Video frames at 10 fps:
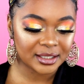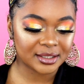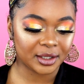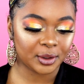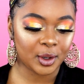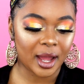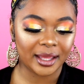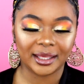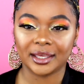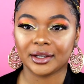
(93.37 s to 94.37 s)
So
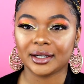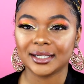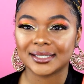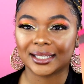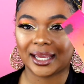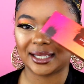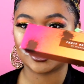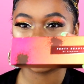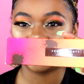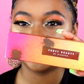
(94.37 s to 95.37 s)
here is the
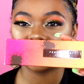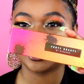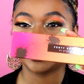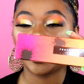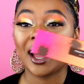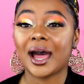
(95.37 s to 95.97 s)
casing here.